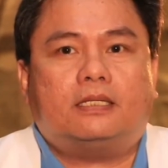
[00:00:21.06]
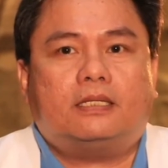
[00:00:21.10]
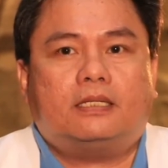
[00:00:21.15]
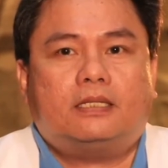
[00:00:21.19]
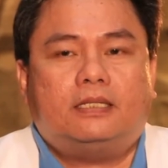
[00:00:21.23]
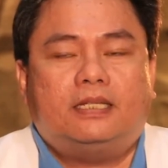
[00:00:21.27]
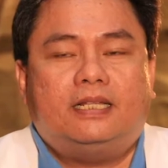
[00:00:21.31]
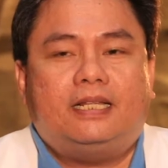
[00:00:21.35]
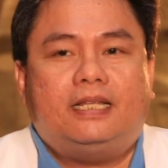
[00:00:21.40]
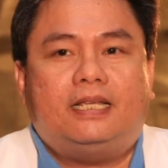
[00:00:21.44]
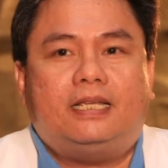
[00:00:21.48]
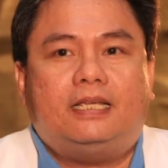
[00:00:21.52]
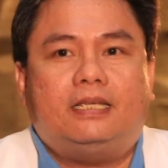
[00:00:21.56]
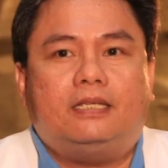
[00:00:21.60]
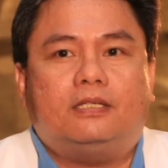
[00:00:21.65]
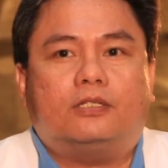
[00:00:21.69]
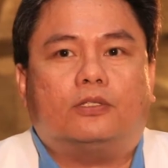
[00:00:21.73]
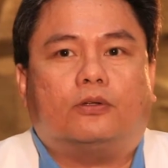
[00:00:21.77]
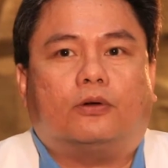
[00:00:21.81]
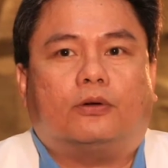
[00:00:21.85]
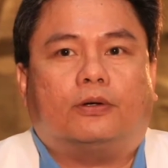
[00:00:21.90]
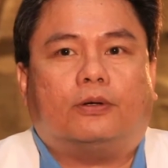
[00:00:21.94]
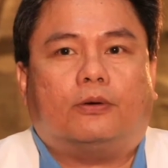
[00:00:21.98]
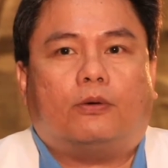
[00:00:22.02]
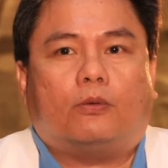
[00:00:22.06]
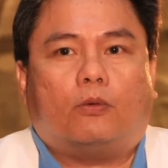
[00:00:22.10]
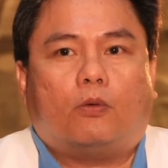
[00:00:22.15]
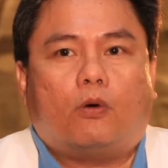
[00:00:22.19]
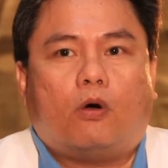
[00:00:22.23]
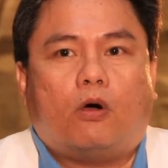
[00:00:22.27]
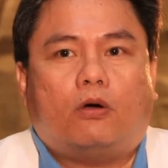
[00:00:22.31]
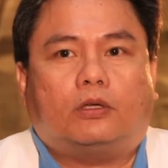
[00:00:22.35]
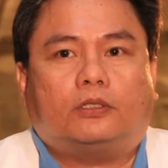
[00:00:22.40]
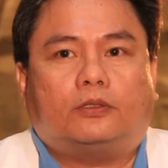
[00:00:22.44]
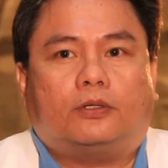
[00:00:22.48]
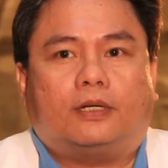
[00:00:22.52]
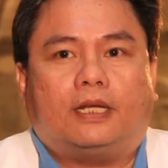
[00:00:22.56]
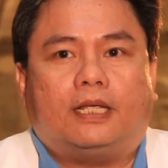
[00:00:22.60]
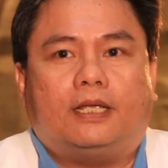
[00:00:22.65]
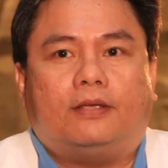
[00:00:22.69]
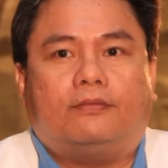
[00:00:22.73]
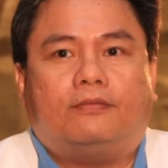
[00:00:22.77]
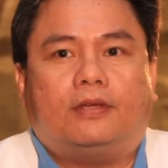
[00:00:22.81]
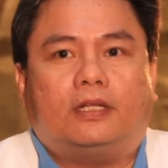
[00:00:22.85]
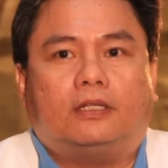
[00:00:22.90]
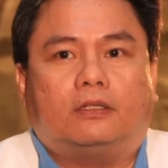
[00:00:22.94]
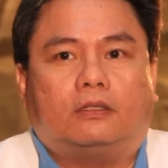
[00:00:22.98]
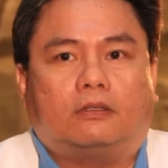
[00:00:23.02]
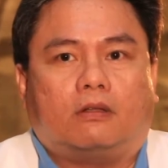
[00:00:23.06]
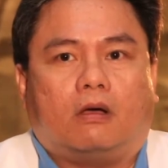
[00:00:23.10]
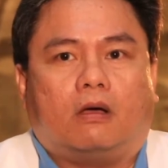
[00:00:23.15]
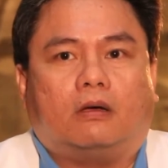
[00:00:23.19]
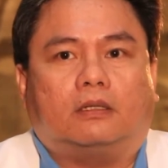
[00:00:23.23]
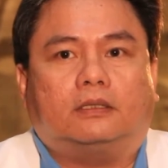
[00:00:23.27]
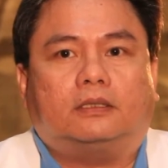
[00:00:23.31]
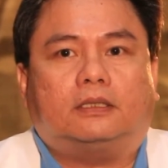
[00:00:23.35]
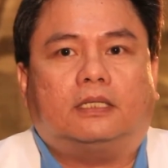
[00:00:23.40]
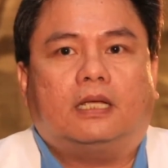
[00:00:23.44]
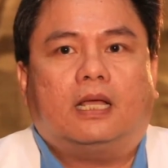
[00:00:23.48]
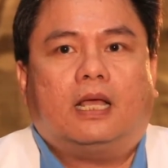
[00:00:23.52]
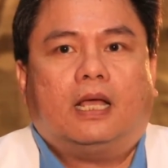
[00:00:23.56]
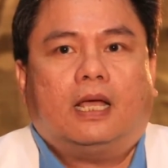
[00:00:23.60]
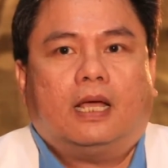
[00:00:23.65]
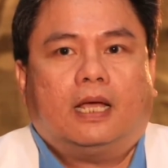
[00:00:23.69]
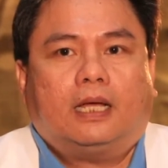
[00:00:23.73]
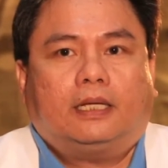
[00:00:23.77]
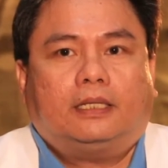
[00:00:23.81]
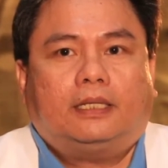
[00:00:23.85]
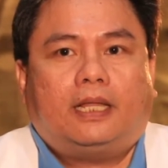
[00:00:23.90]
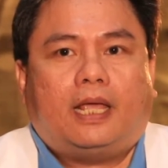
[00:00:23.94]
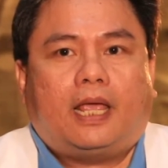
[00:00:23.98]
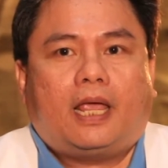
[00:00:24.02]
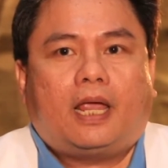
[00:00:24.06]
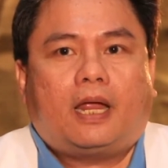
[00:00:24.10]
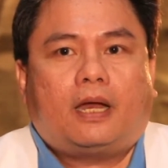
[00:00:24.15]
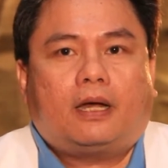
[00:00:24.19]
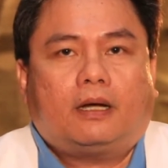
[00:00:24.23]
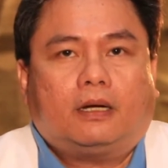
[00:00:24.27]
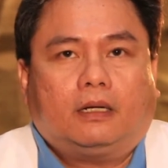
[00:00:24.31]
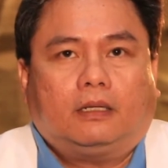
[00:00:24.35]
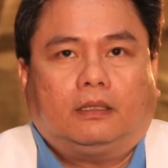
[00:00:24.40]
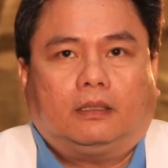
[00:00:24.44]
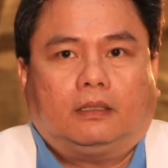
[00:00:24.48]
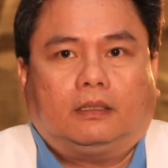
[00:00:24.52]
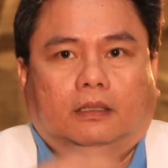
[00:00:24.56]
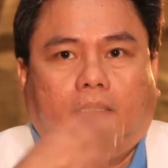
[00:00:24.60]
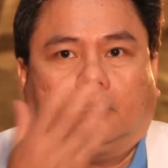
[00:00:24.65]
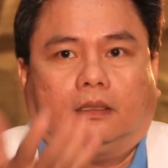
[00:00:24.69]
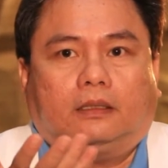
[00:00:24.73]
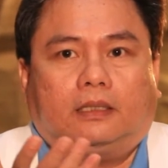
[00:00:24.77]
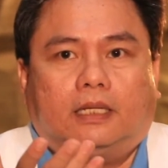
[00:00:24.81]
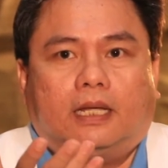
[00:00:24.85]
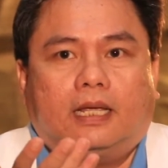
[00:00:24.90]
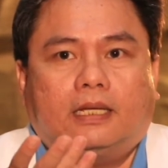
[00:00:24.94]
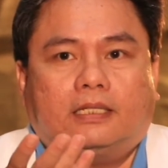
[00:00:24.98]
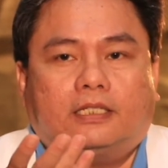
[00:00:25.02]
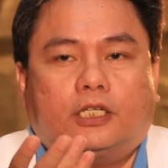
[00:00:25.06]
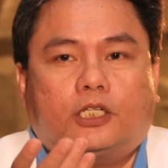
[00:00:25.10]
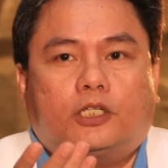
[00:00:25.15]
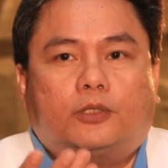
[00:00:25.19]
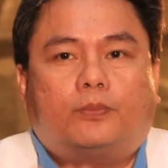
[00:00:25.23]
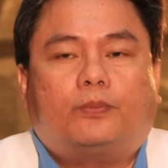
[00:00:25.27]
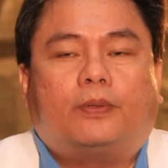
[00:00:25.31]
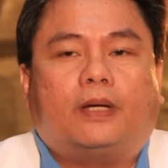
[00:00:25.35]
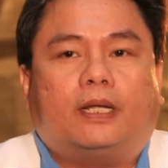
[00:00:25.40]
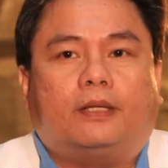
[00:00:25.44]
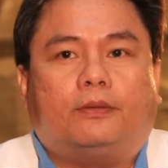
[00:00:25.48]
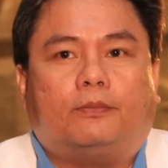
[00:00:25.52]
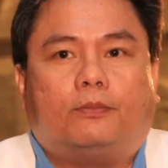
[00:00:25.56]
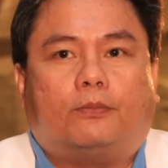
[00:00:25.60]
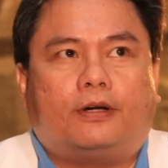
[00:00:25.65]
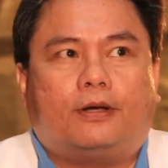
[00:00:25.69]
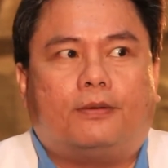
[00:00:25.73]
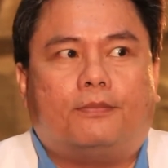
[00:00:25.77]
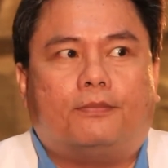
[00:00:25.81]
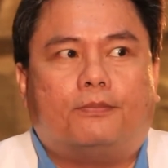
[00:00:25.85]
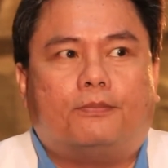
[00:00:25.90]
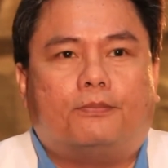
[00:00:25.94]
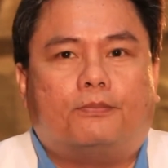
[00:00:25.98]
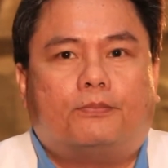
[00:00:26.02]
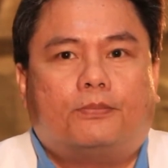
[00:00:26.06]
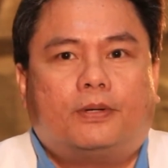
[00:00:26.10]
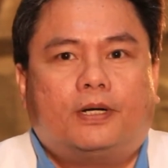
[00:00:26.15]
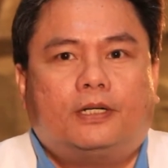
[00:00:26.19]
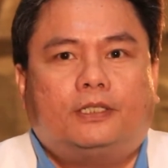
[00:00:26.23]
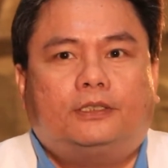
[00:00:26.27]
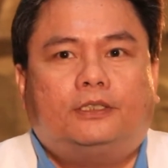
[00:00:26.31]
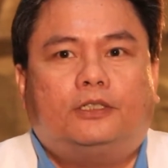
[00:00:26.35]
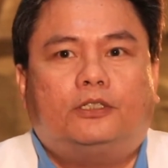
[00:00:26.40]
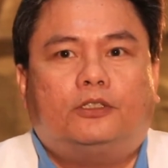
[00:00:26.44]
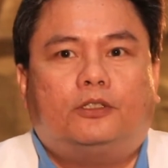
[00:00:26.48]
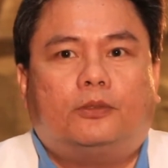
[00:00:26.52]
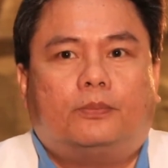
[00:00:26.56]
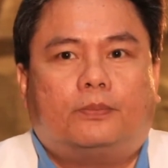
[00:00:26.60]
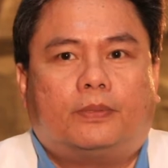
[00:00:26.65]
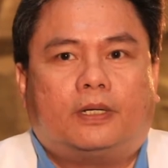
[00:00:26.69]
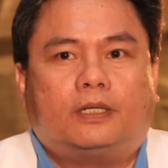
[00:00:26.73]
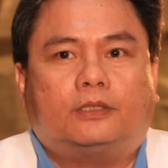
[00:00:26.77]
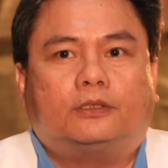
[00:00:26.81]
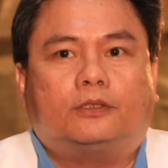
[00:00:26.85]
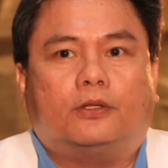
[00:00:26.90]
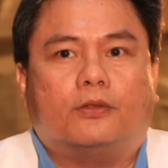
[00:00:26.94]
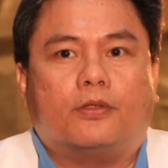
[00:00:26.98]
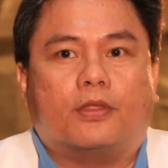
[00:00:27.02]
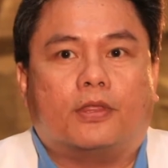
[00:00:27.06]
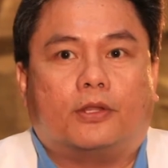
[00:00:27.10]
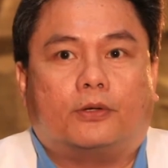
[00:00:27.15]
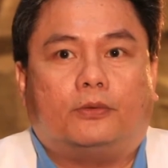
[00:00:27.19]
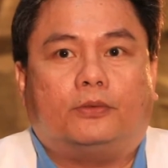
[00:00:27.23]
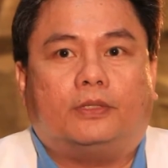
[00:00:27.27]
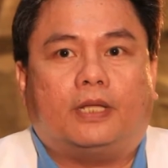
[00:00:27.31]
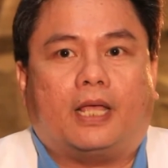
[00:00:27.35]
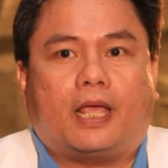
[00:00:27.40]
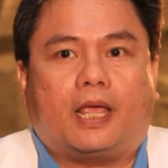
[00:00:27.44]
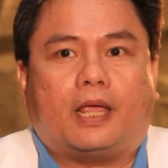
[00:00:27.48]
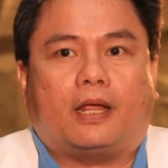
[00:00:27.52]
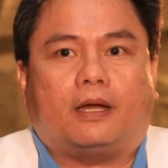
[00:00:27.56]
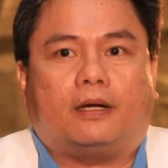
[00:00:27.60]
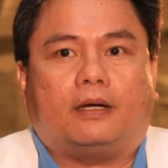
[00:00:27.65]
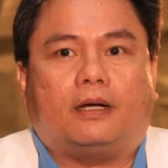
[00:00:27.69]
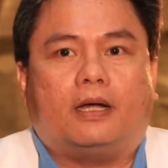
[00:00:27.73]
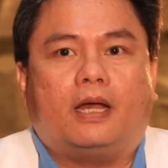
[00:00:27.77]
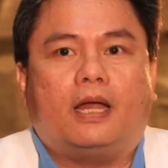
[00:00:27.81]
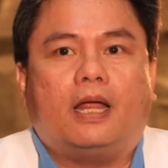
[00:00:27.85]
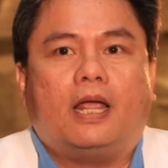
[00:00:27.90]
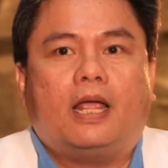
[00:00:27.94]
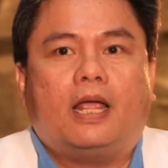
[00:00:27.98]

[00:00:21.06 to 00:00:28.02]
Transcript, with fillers: sneezes, or walks, or even talks, the air is spread from person to person through the air.